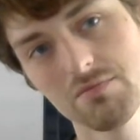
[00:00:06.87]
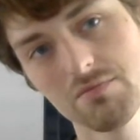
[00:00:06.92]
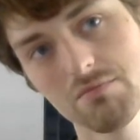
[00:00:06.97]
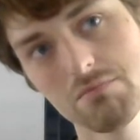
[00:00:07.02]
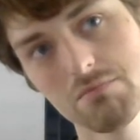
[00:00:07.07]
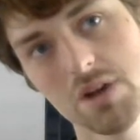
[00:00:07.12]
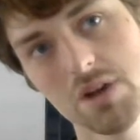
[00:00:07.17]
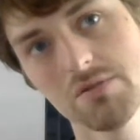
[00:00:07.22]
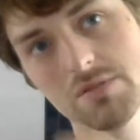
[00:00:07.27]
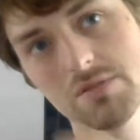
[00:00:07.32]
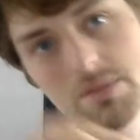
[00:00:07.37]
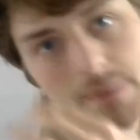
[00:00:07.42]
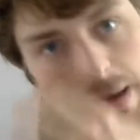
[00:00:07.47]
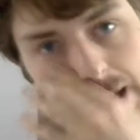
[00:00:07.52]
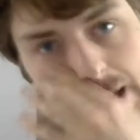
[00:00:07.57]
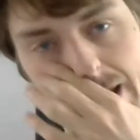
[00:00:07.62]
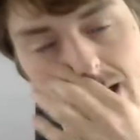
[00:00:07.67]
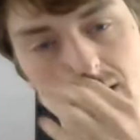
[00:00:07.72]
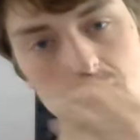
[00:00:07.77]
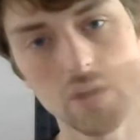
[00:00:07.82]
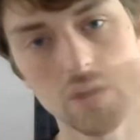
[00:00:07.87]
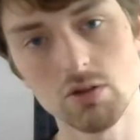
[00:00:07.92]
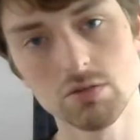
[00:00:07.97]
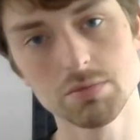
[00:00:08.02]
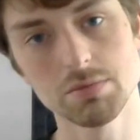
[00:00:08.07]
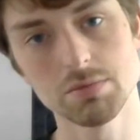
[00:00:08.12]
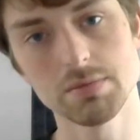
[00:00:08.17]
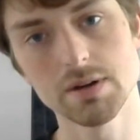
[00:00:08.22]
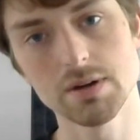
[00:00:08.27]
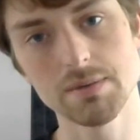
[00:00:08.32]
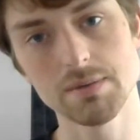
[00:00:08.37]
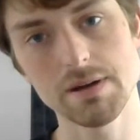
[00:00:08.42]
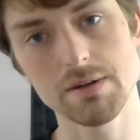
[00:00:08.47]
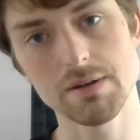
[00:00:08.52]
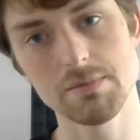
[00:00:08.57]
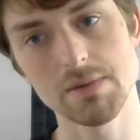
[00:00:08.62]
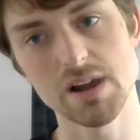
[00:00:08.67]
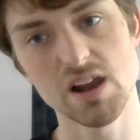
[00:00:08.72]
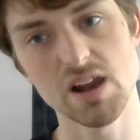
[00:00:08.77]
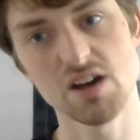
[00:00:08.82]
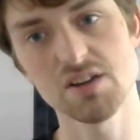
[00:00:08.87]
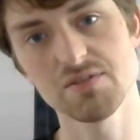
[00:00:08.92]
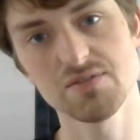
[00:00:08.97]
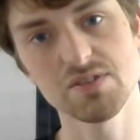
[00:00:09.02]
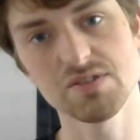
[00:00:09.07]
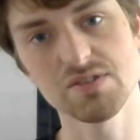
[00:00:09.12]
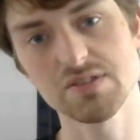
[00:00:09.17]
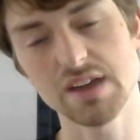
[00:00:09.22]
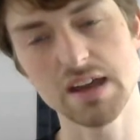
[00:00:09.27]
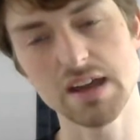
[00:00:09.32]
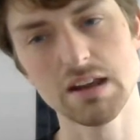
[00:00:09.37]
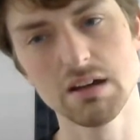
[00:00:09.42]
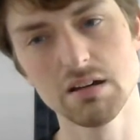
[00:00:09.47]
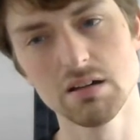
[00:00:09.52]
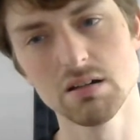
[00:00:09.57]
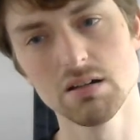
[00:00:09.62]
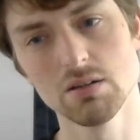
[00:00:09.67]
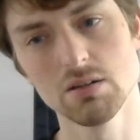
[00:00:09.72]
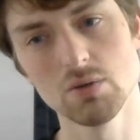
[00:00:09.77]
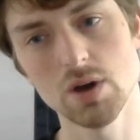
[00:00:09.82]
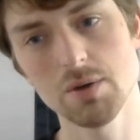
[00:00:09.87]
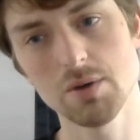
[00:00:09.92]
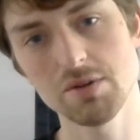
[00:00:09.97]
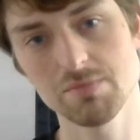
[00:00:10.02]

moaned about how horrible about my life and saying, oh, woe is